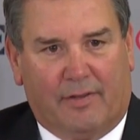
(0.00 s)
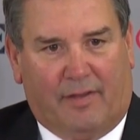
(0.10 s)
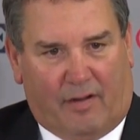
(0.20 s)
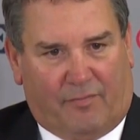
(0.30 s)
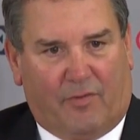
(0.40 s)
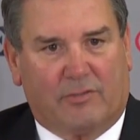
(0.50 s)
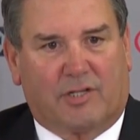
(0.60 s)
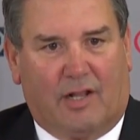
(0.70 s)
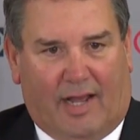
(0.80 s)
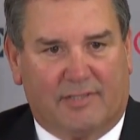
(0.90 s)
that are
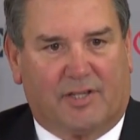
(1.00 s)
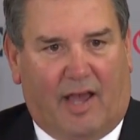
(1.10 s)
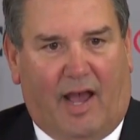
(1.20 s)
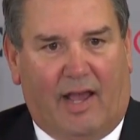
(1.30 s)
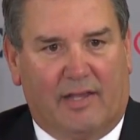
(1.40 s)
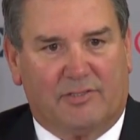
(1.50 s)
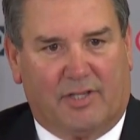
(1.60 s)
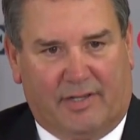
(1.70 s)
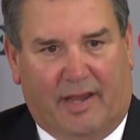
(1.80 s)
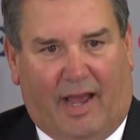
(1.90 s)
first class
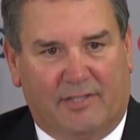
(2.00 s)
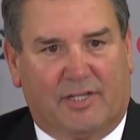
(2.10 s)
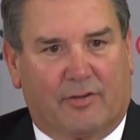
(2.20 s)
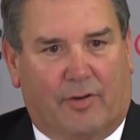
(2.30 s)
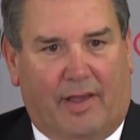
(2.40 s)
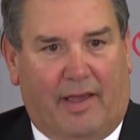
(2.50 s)
guys and guys that are going